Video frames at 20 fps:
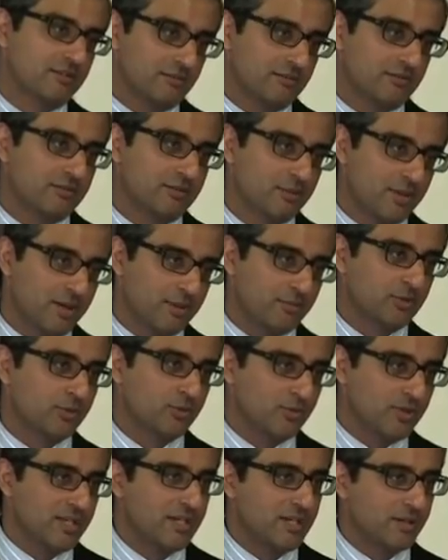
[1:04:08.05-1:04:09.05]
to, to be able to
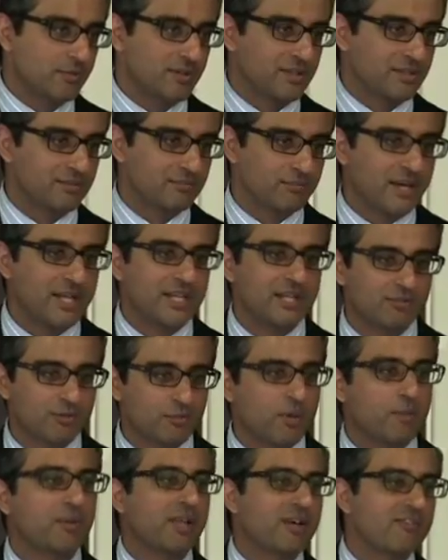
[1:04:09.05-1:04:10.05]
read it, but many of
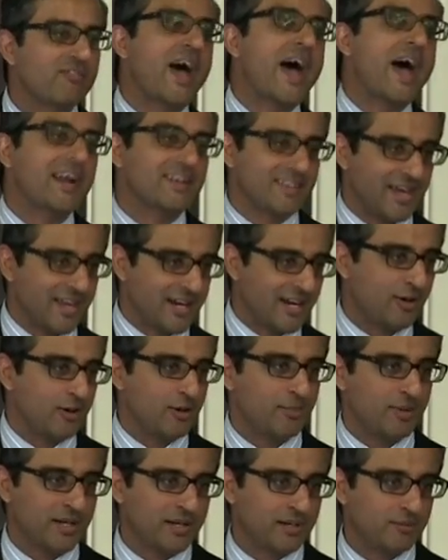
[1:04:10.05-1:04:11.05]
the people have had that
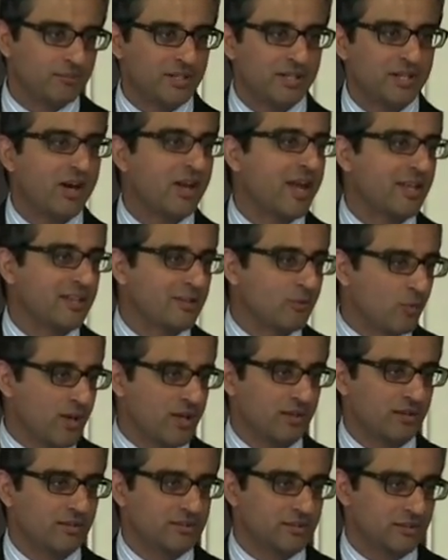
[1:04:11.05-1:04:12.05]
Arabic and but not had the
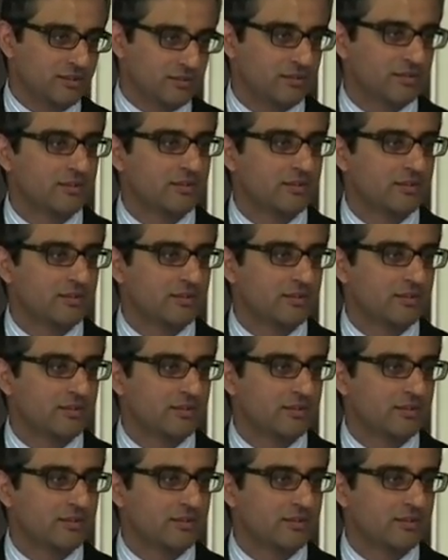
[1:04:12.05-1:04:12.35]
will to.